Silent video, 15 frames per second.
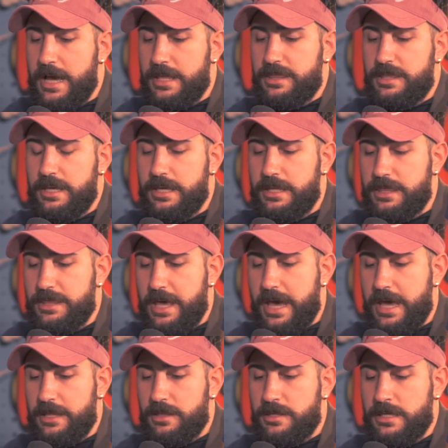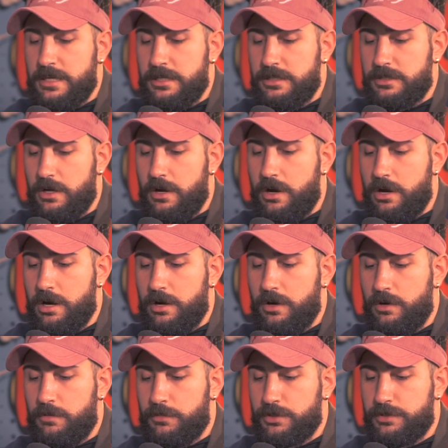I think that these are
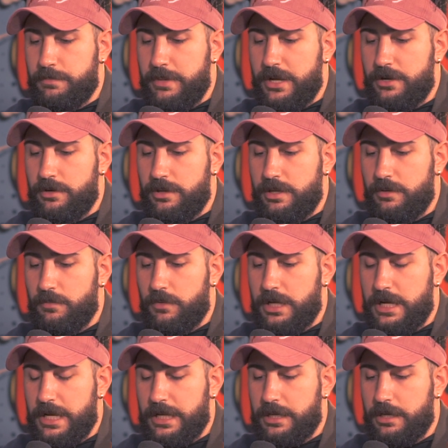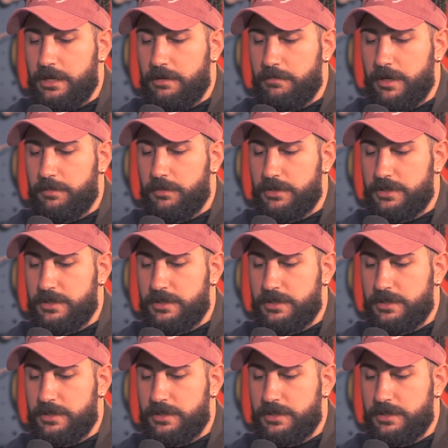almost better than what I could come up with